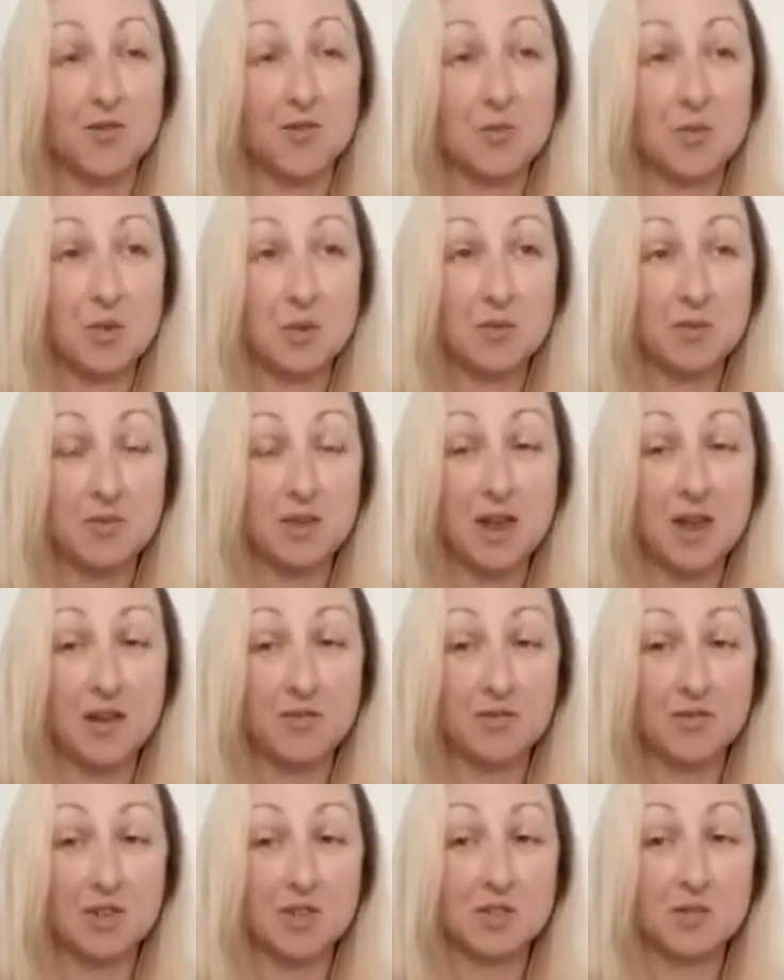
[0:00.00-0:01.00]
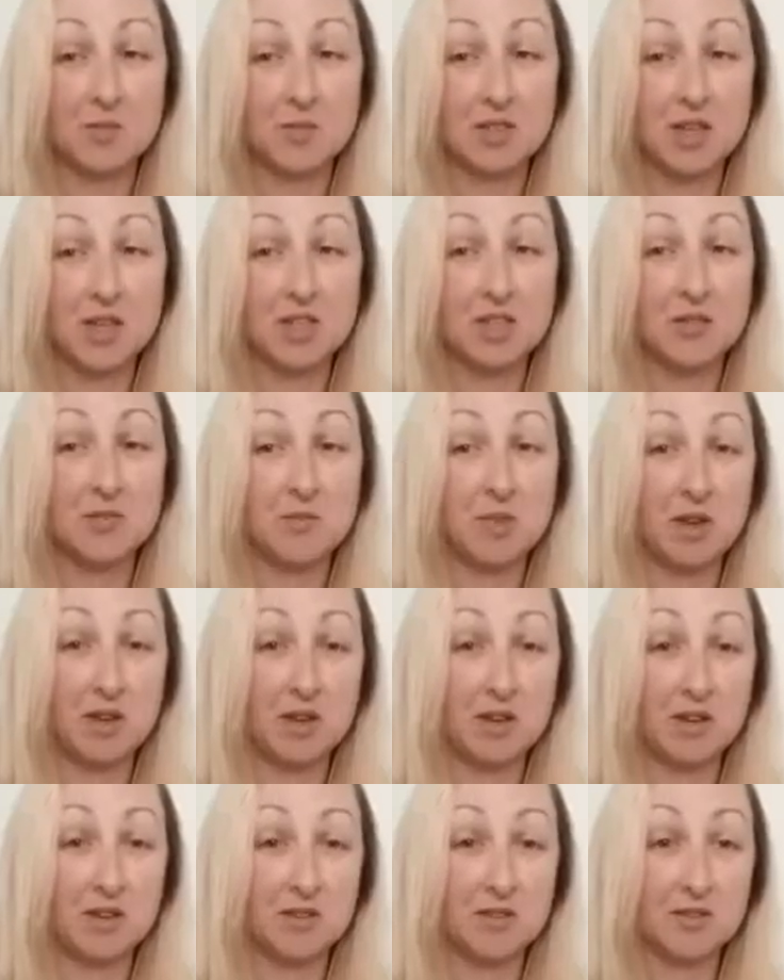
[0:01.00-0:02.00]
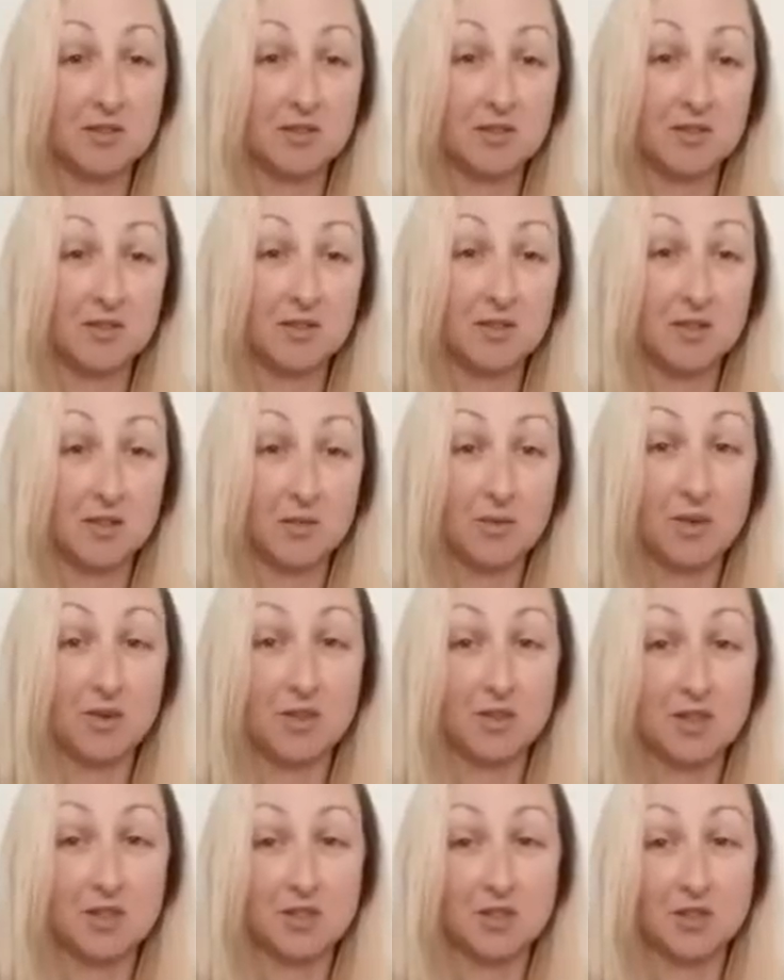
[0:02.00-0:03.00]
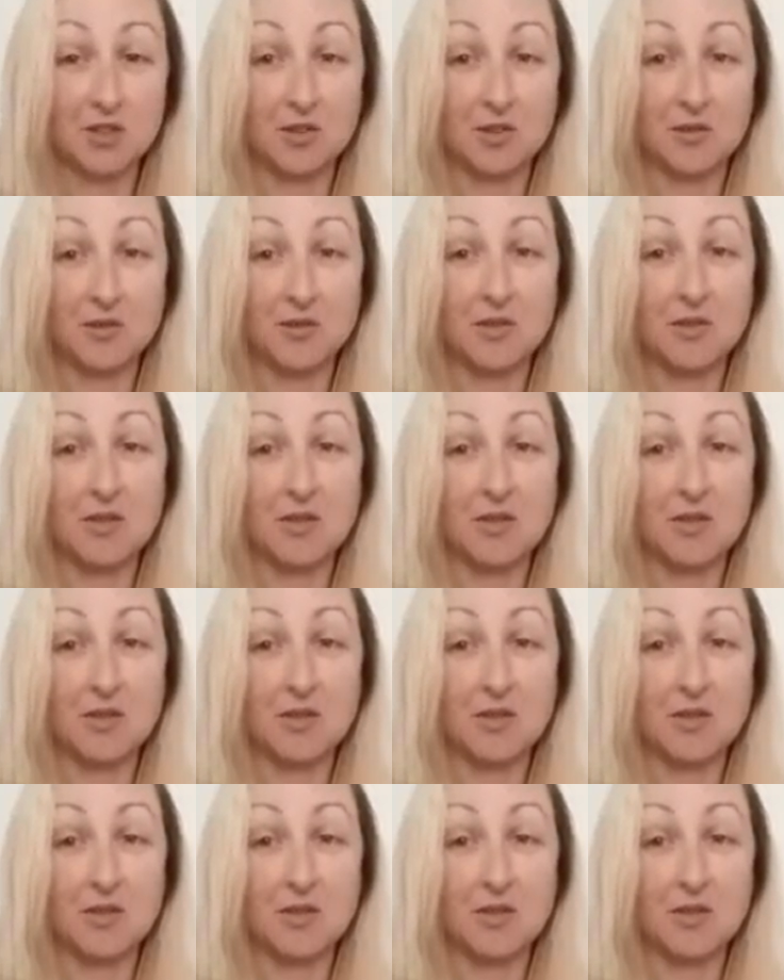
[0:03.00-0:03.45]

for people that have transportation barriers, a real issue.